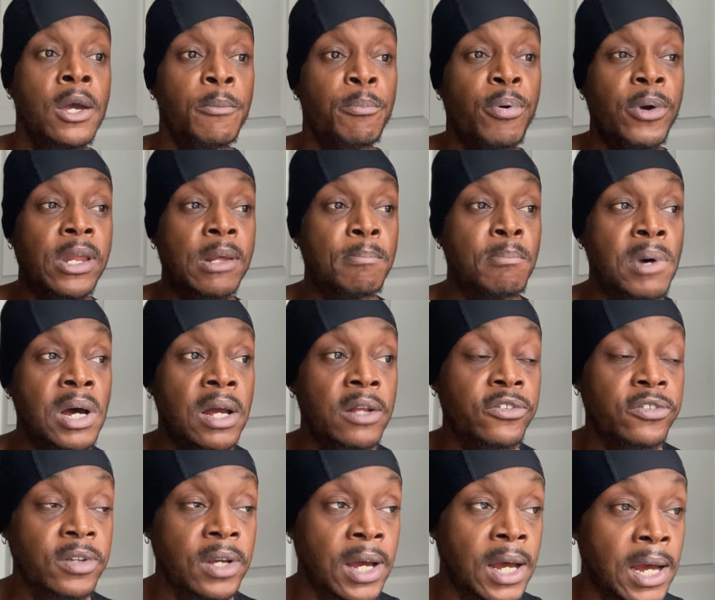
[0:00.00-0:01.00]
pretty
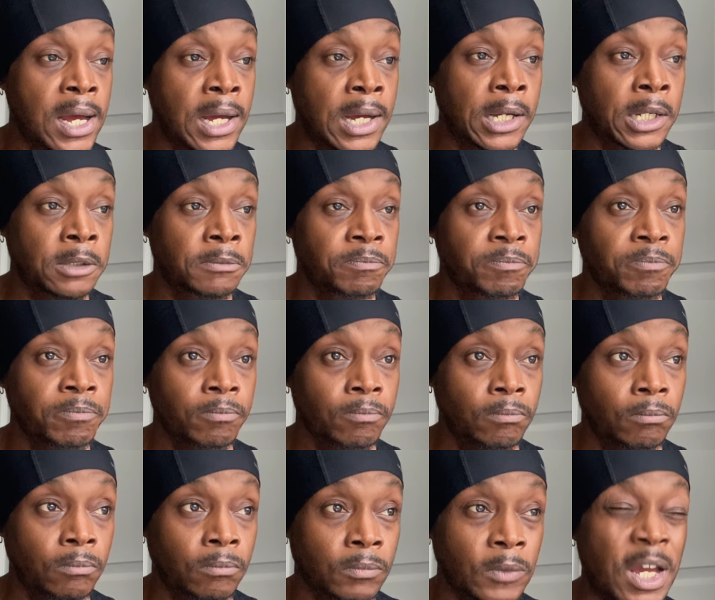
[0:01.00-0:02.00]
much
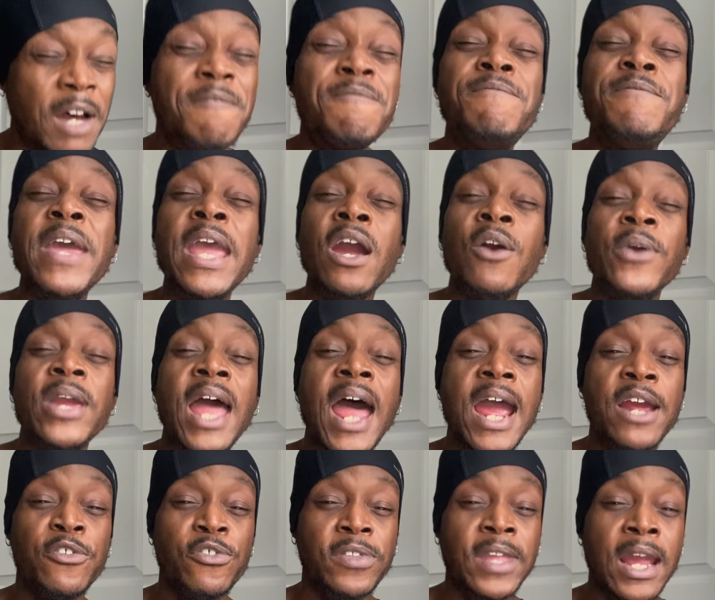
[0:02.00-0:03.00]
a very
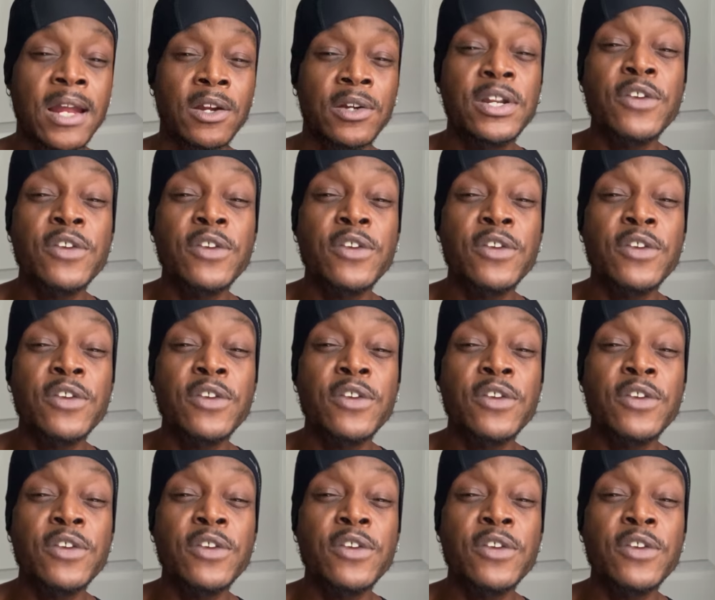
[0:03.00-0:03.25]
high standard.